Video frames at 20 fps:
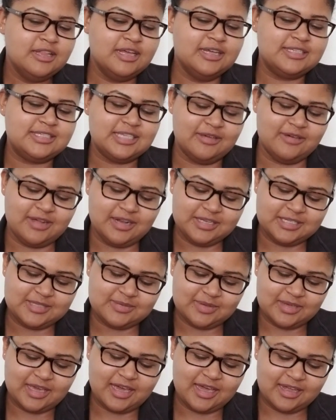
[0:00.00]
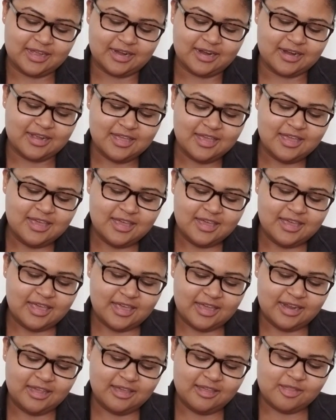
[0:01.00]
Let's see what else we got here.
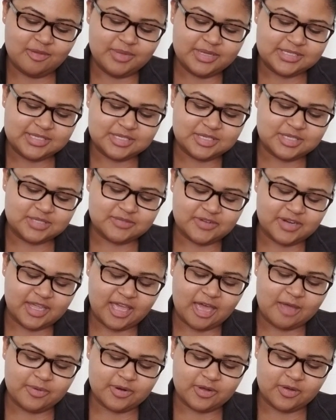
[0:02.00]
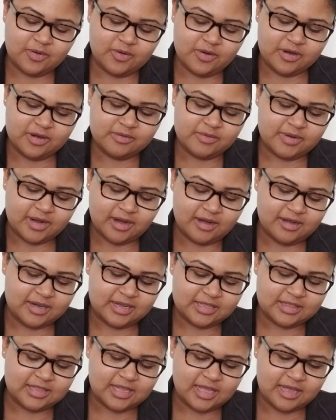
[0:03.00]
Any other messages for Capricorn
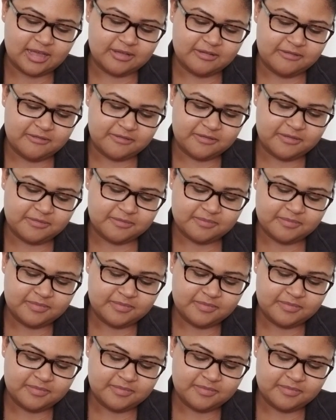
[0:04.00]
regarding love